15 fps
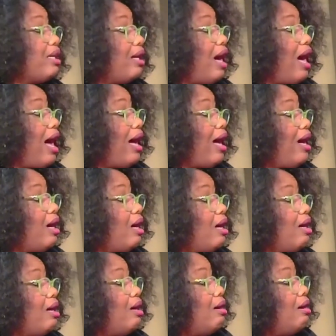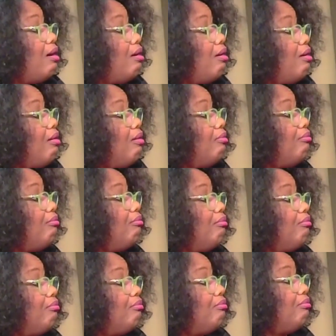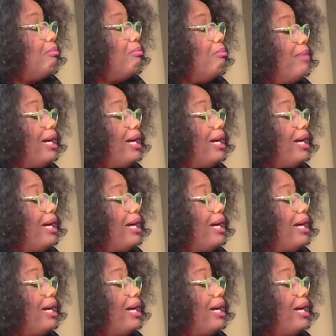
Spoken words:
You said a key word. Maintaining,